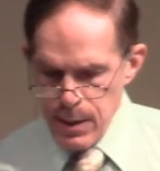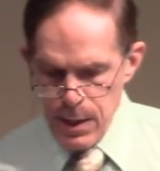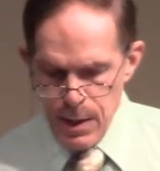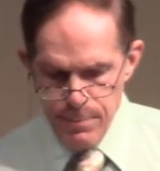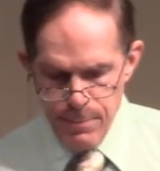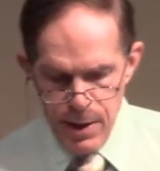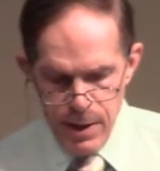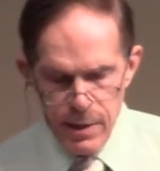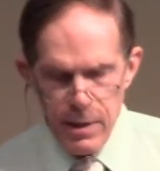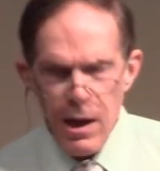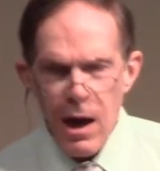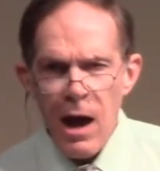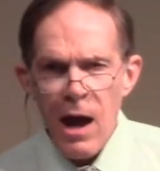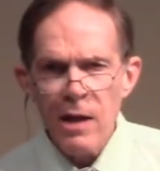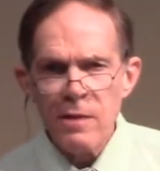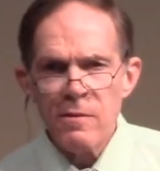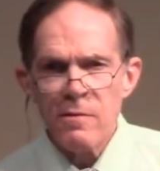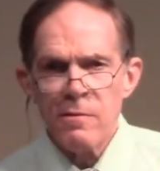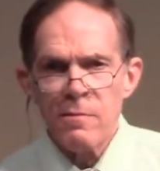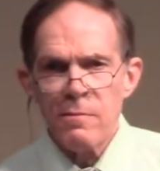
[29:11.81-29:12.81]
And by
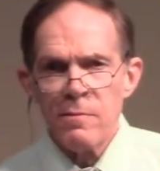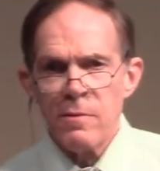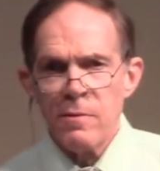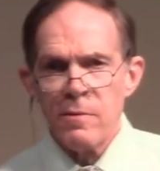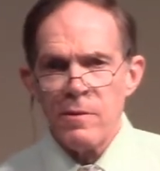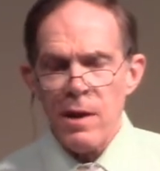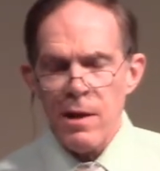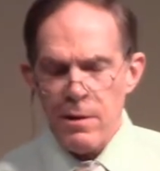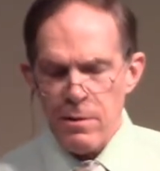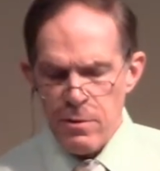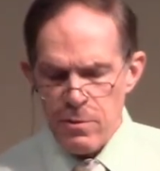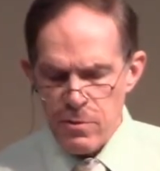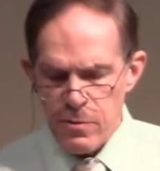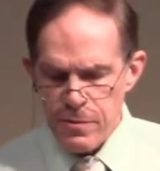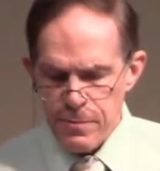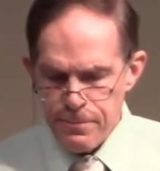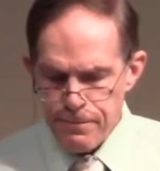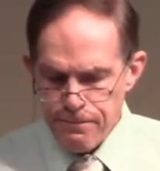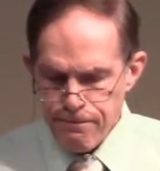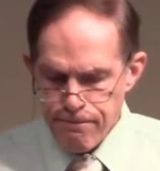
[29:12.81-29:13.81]
God's
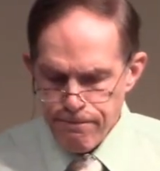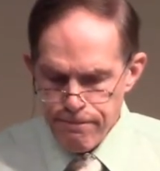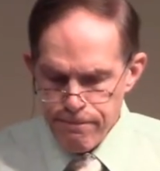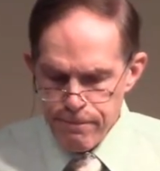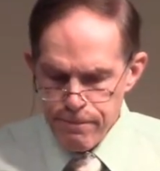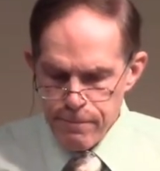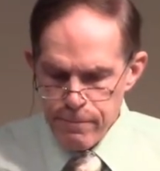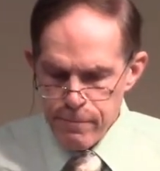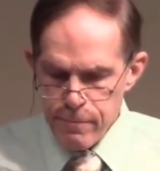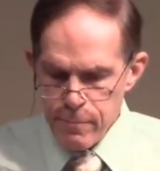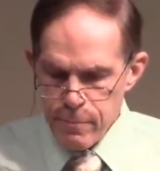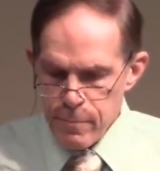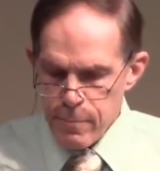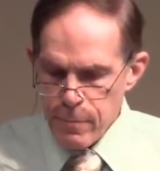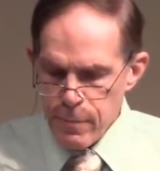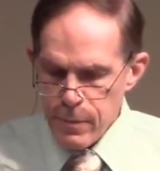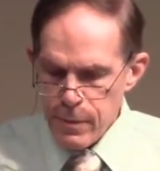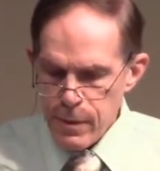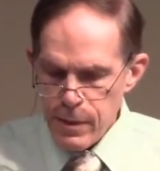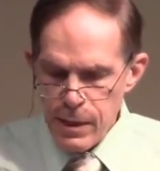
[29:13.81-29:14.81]
standards,
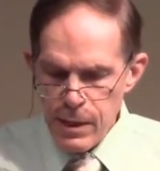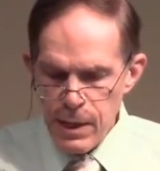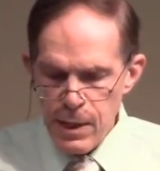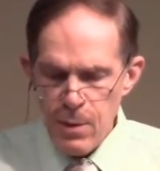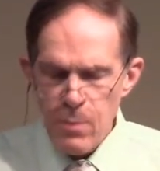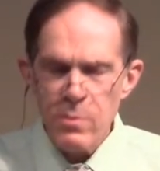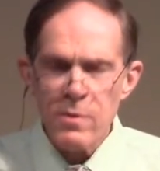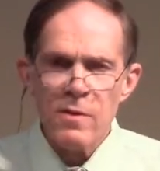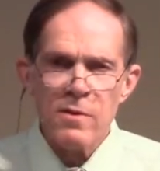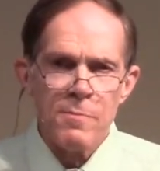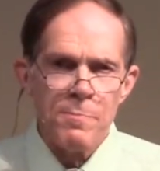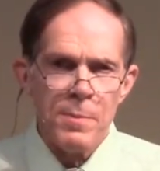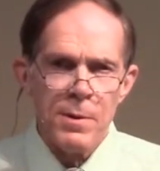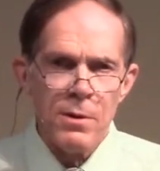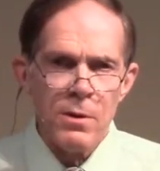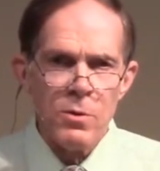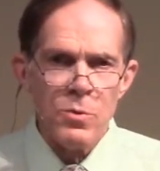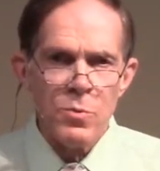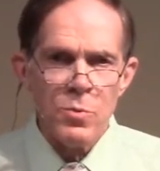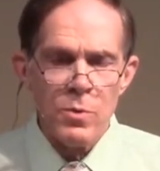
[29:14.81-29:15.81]
he was a
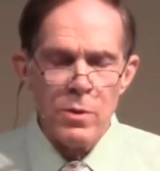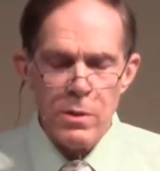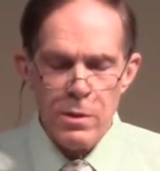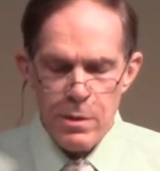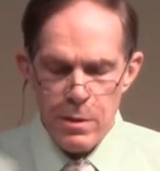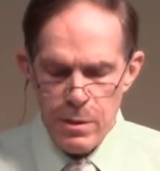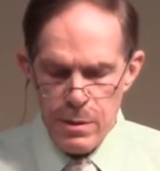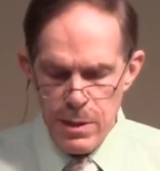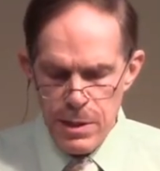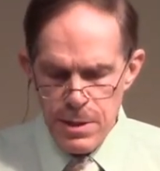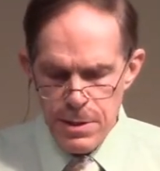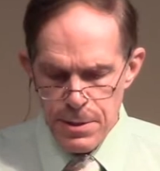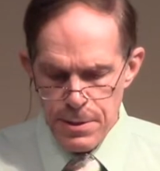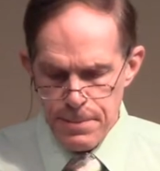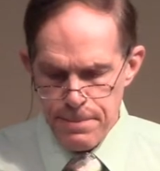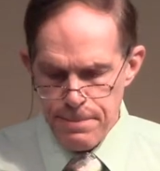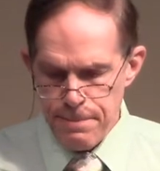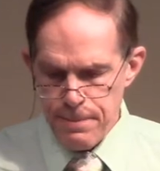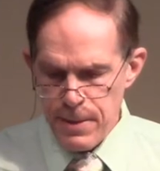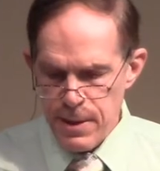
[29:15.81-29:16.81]
spiritual
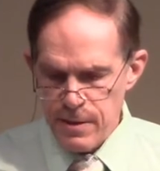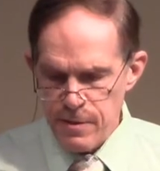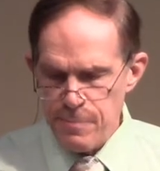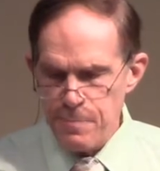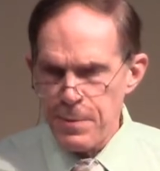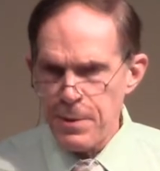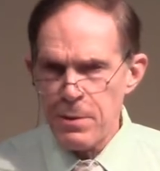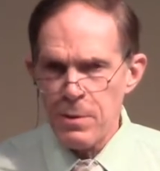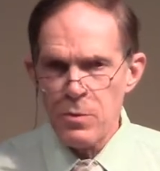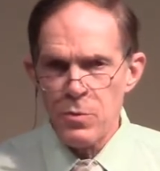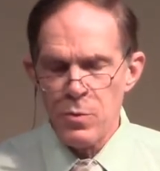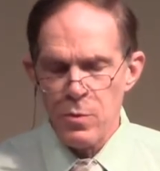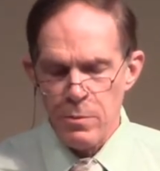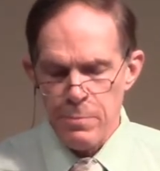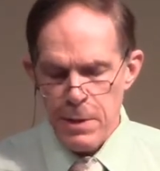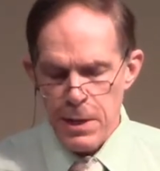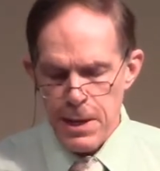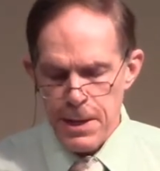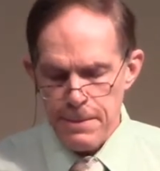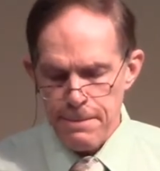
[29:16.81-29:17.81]
leader, a spiritual
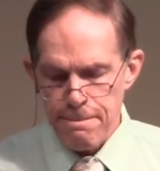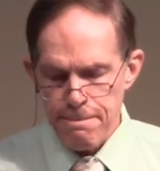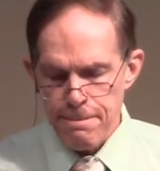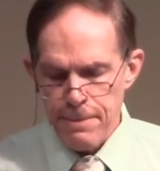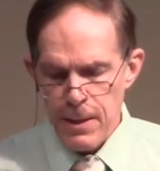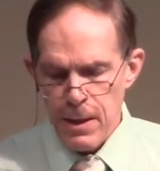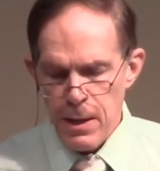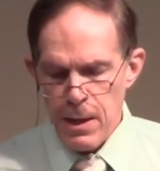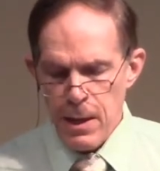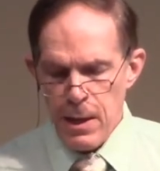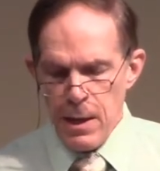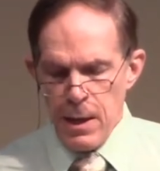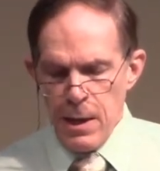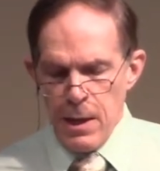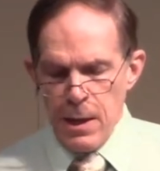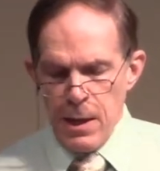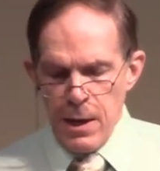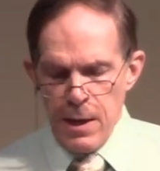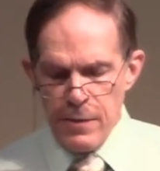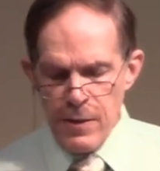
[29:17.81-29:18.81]
man.
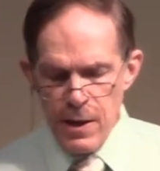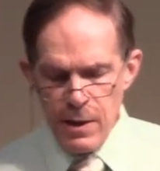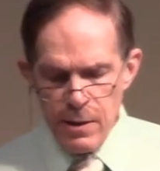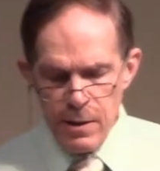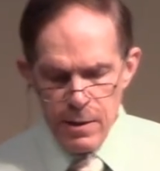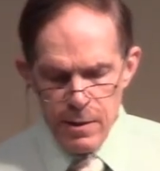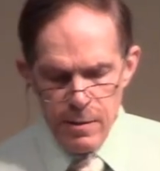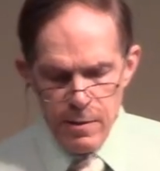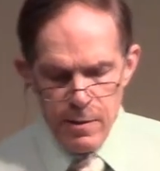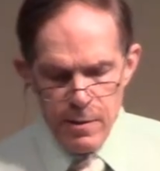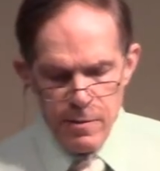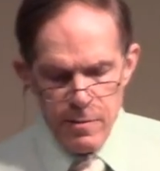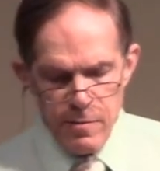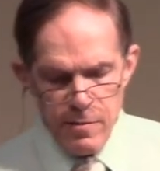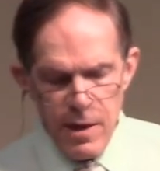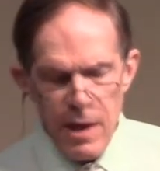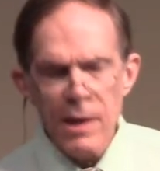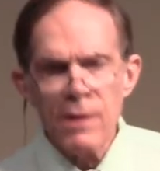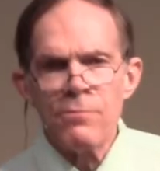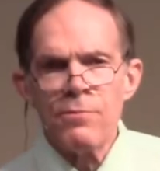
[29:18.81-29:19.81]
And then
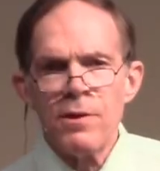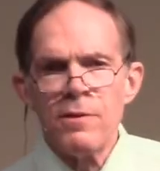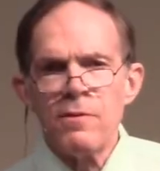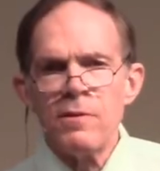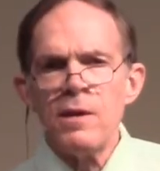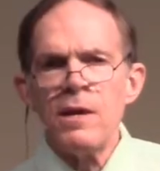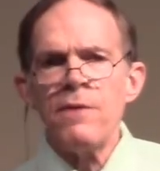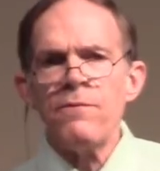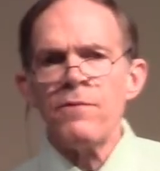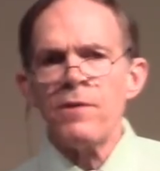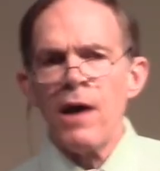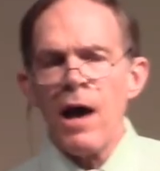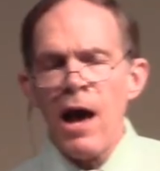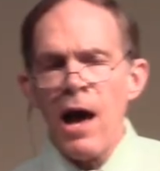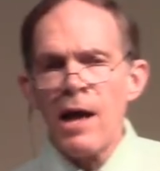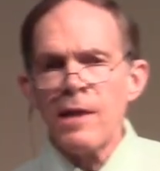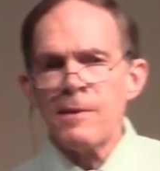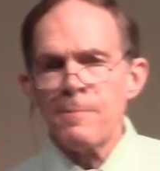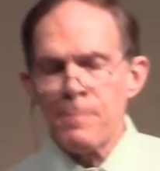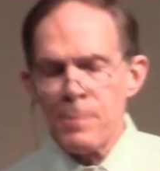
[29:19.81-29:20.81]
Satan received
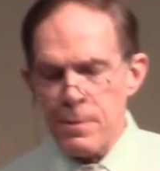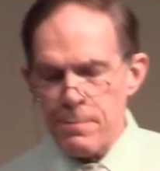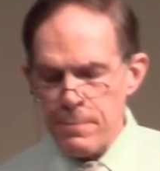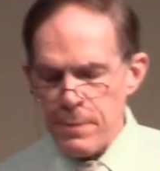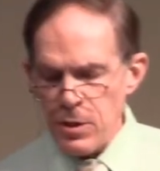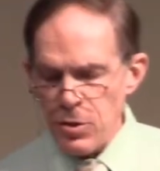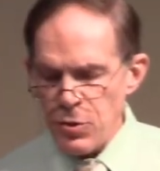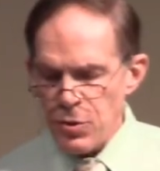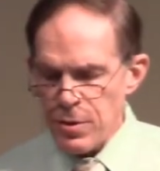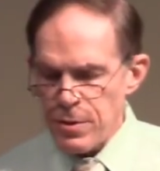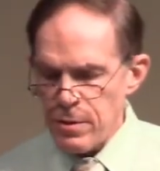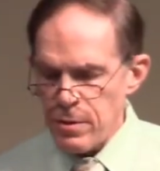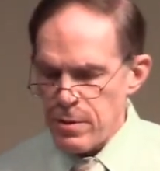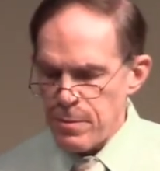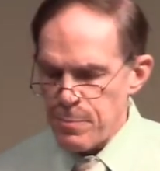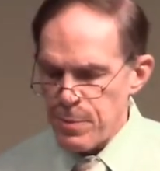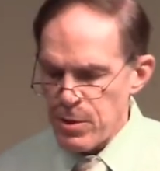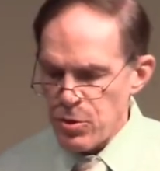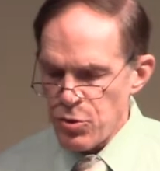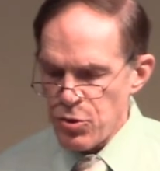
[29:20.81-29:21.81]
God's permission
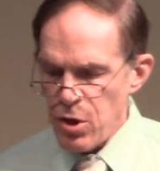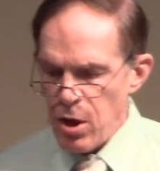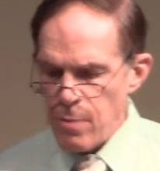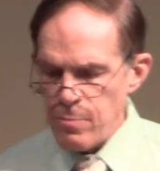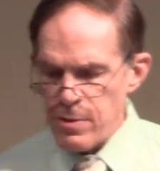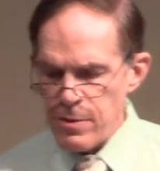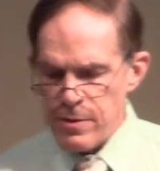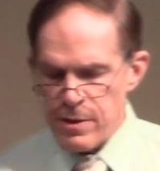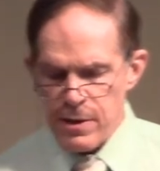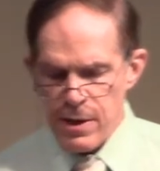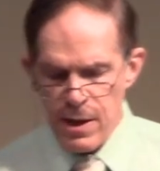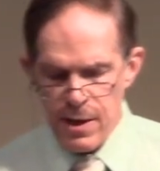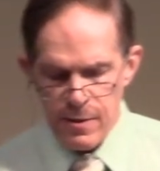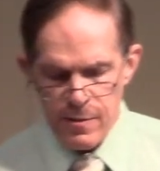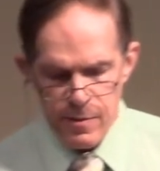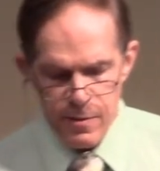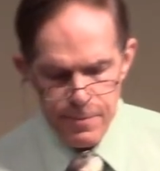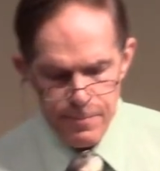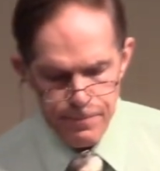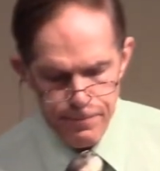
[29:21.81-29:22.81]
to put Job to the
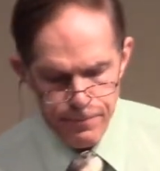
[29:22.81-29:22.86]
test.